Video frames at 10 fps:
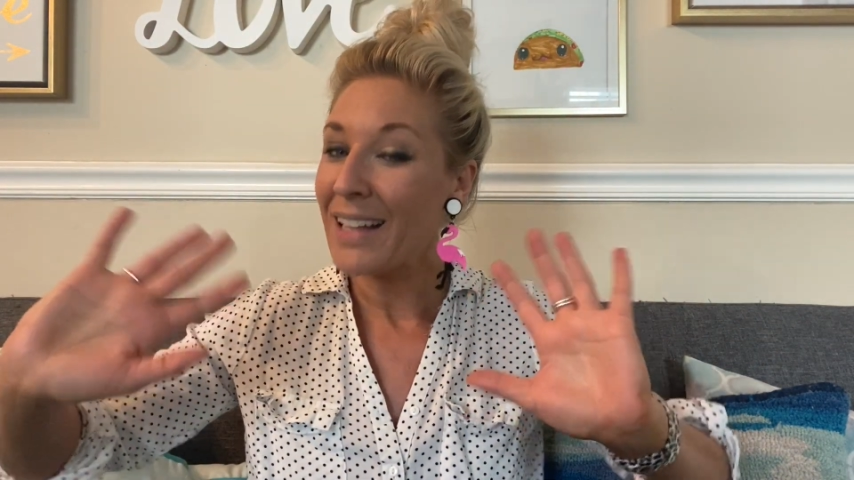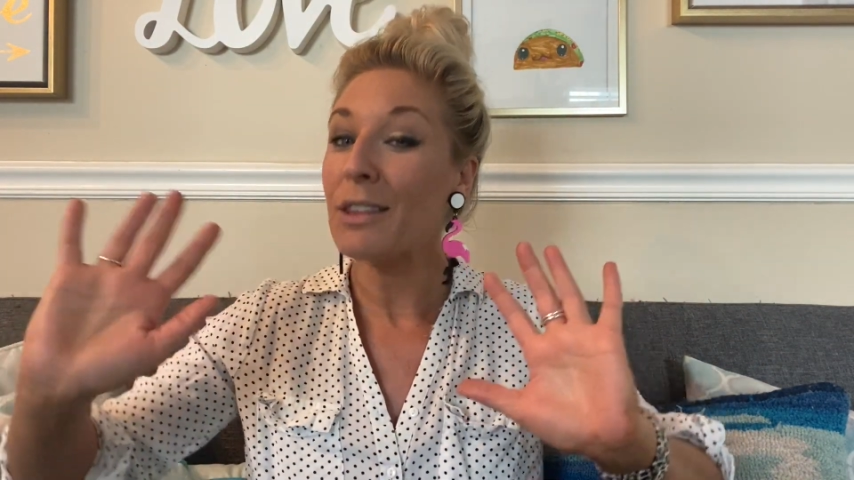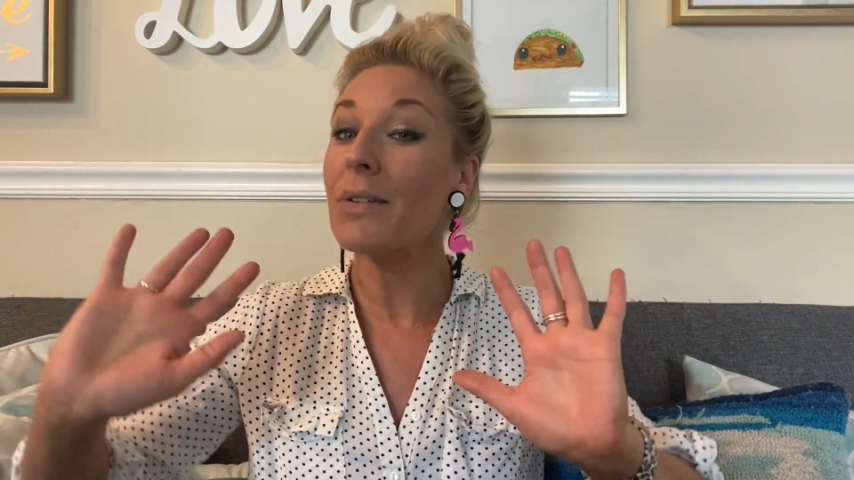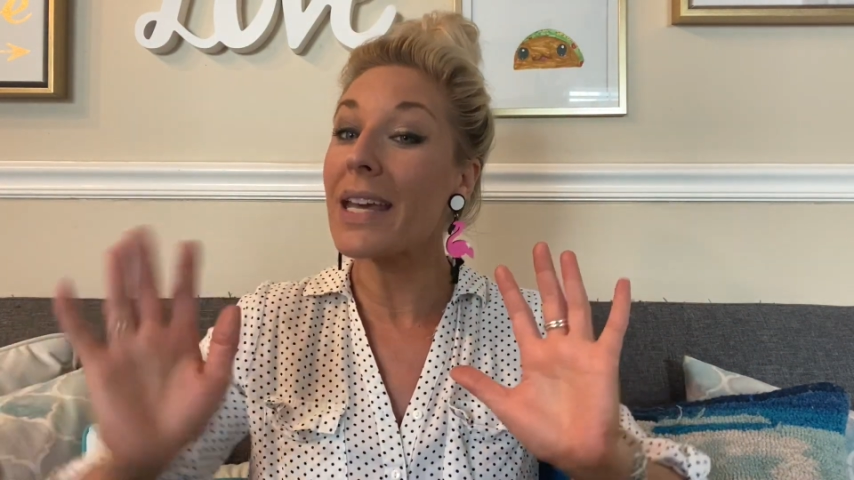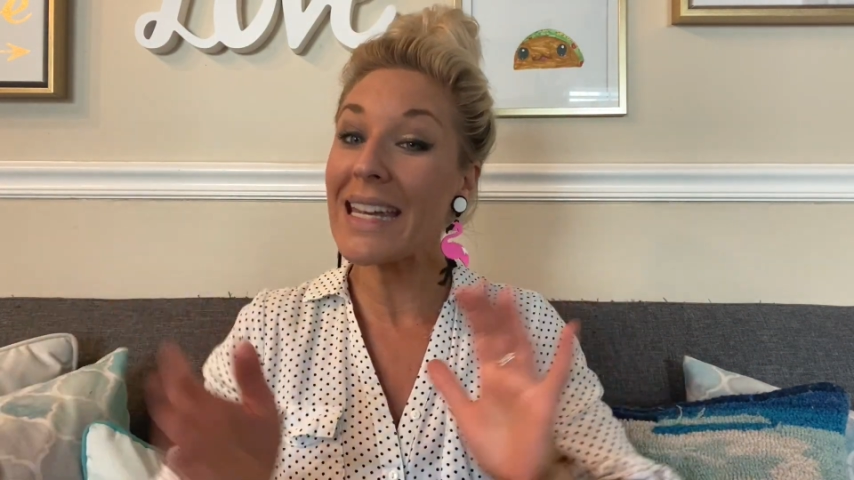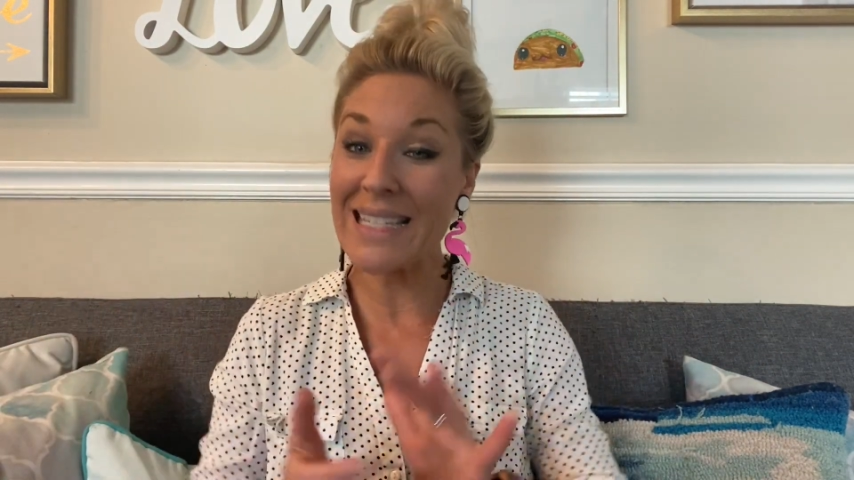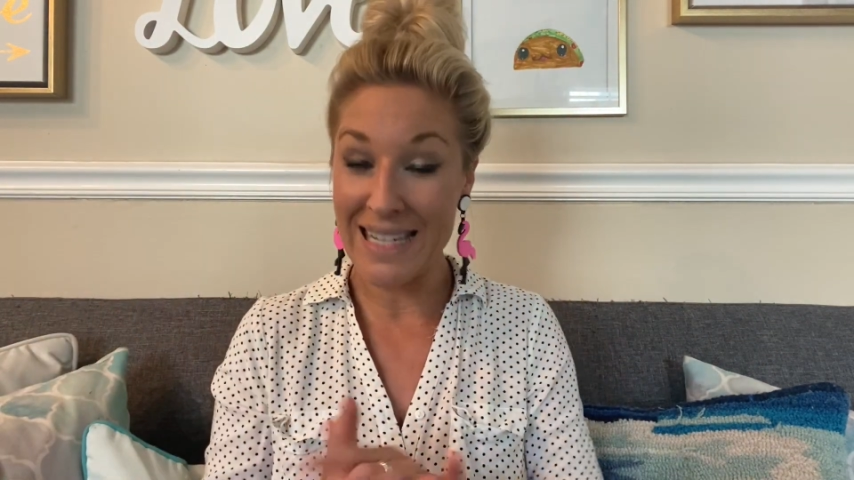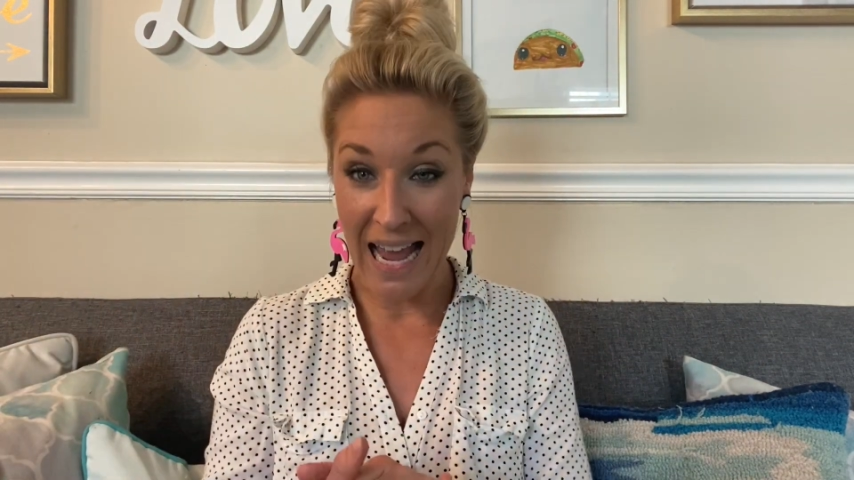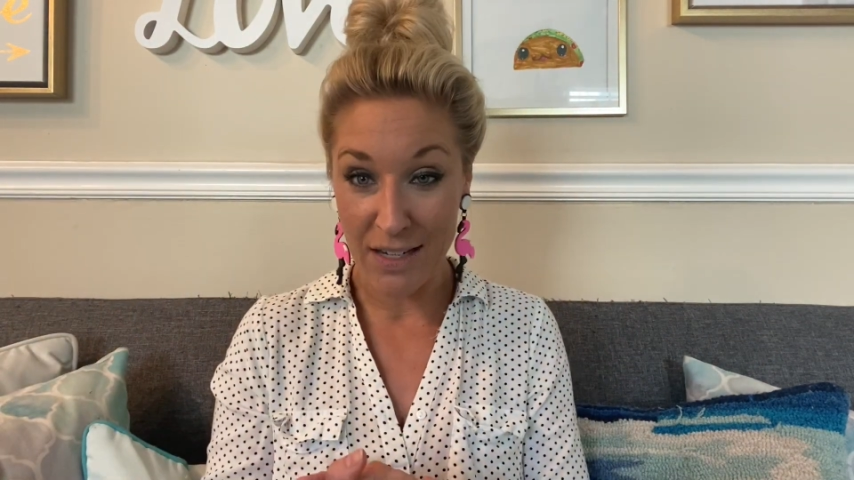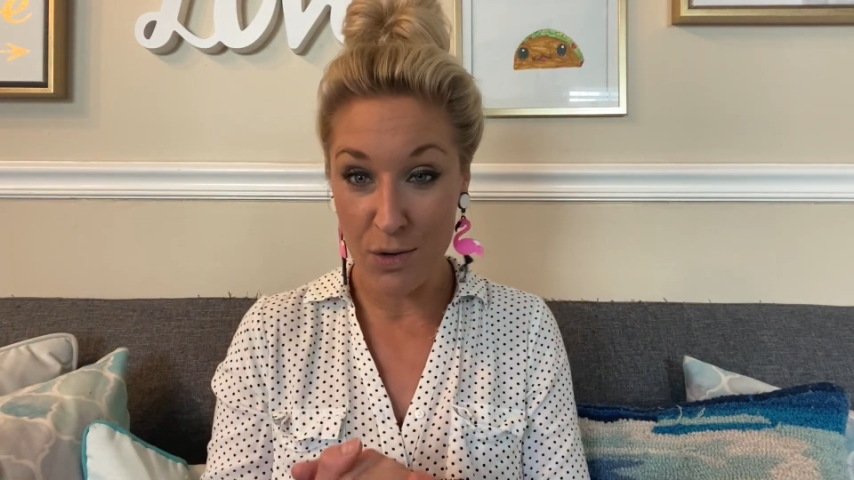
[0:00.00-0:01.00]
Luna is
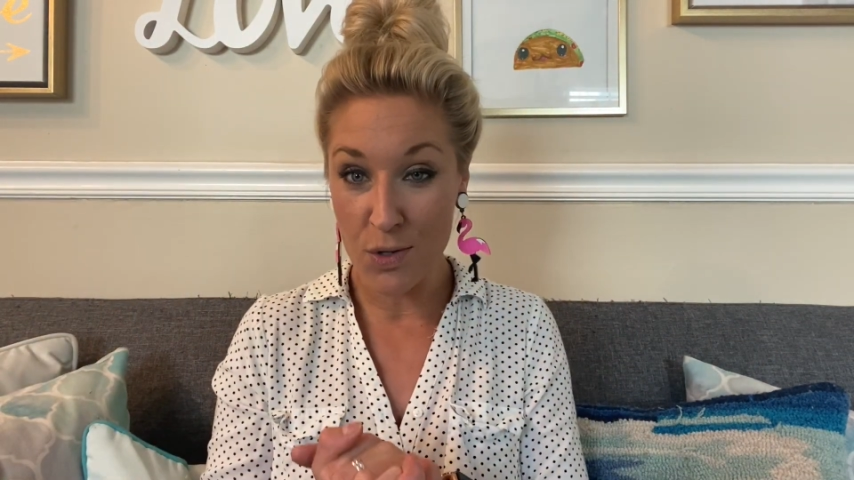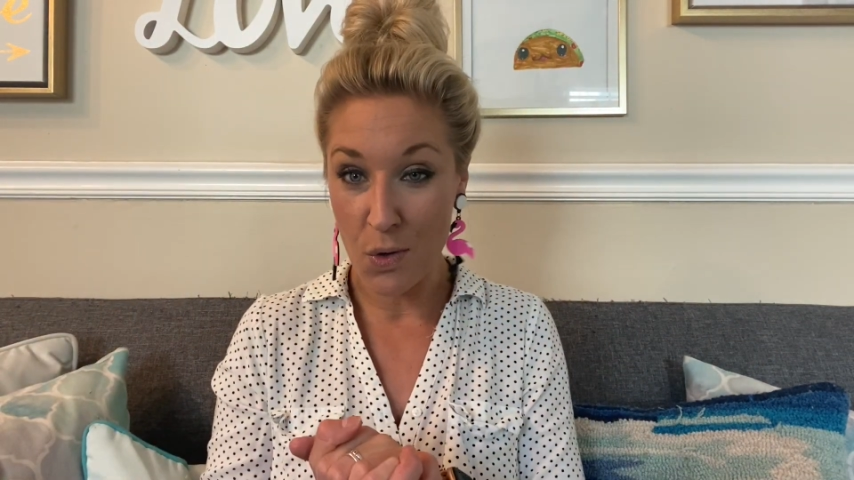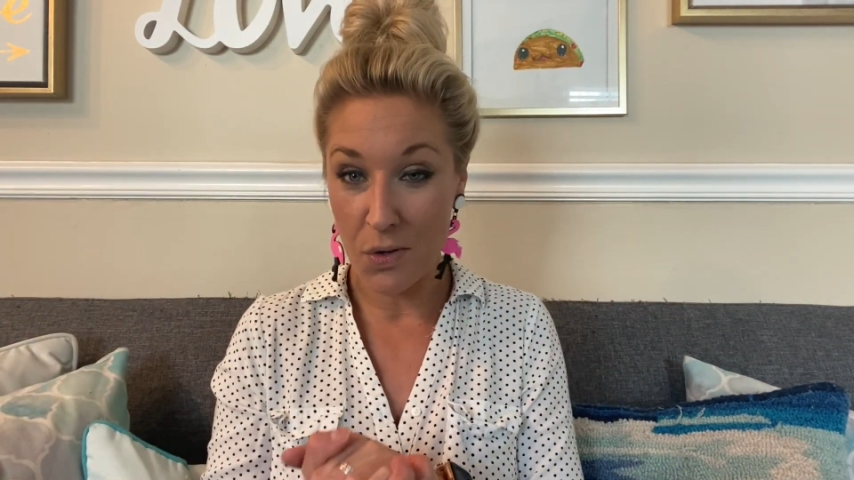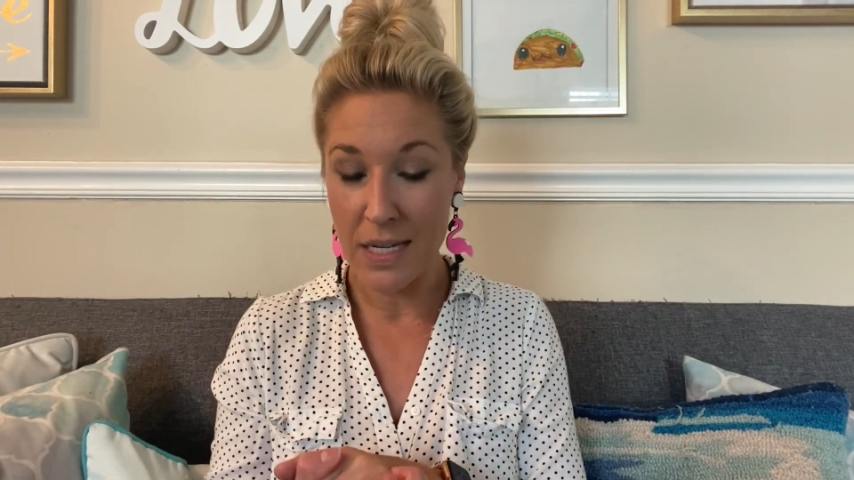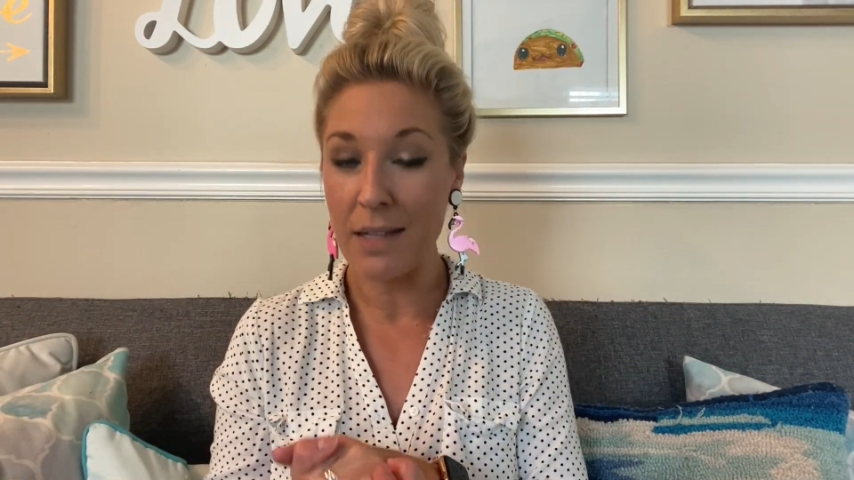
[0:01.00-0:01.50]
nine years old,